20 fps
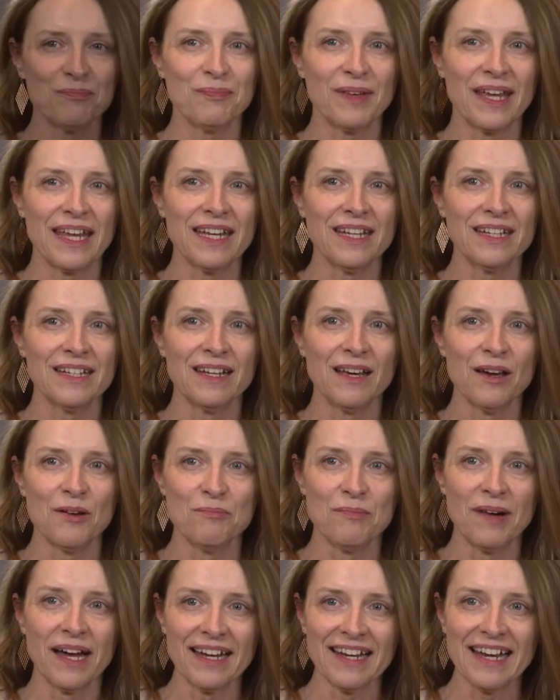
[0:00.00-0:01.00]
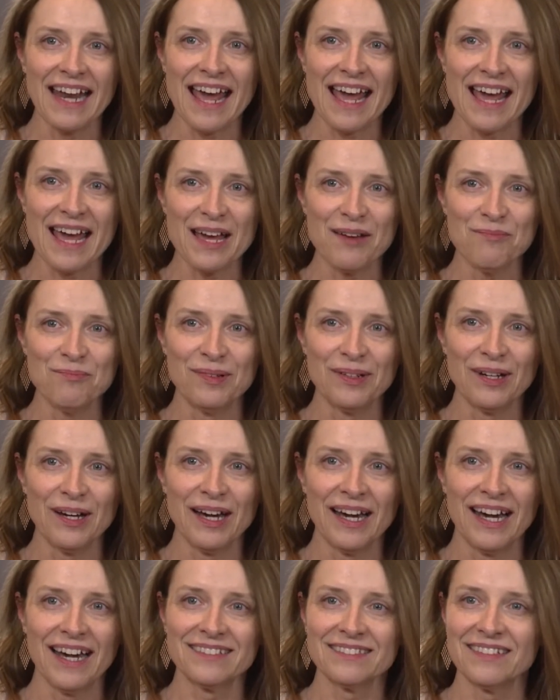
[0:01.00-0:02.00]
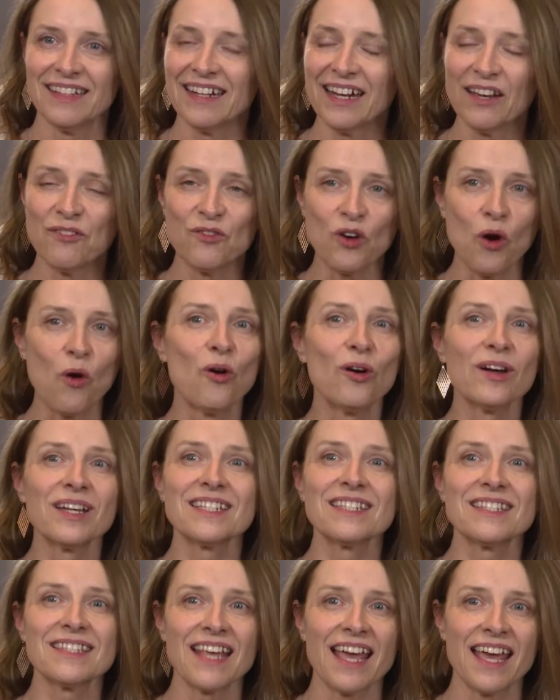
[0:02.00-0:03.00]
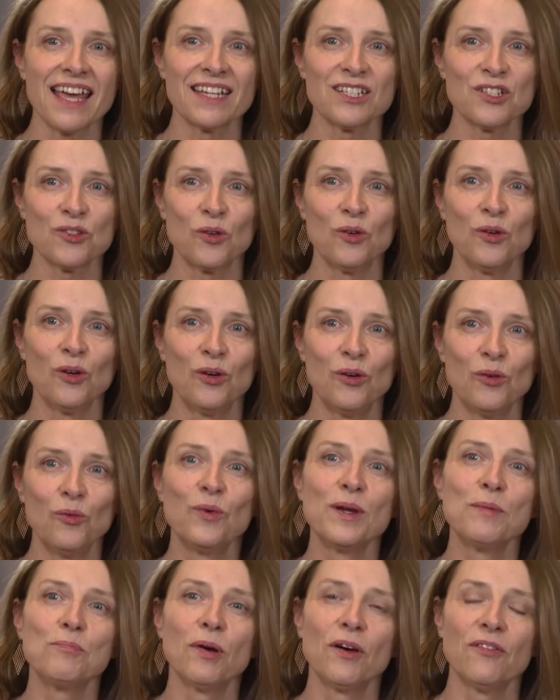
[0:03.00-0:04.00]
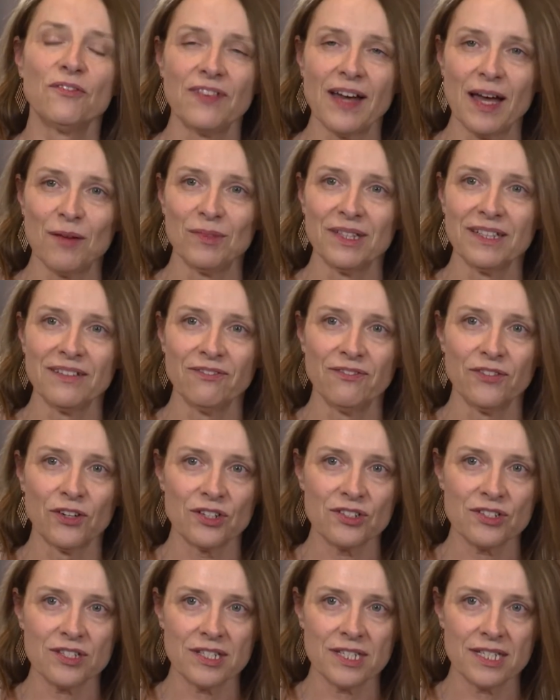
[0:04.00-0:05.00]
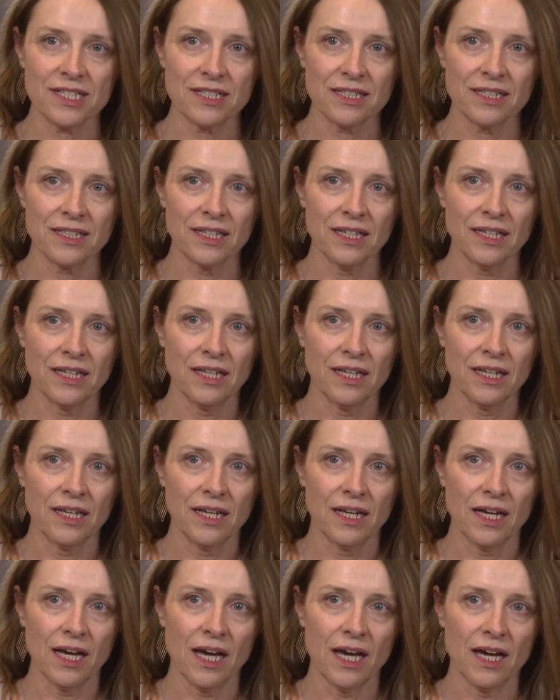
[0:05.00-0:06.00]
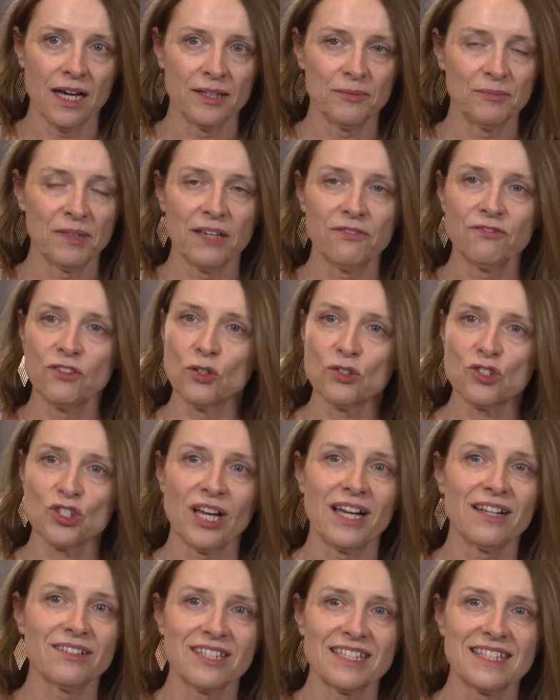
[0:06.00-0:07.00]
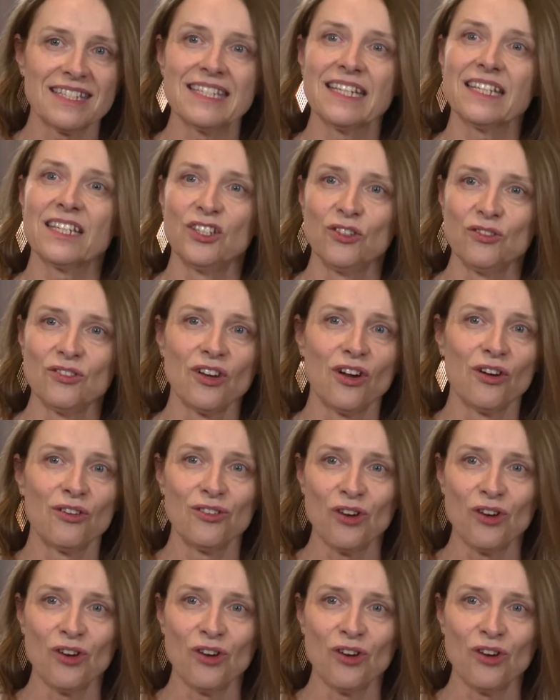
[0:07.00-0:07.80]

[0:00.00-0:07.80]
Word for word: In my lab, and I've always said, we put family first. Um, if your child is sick, you go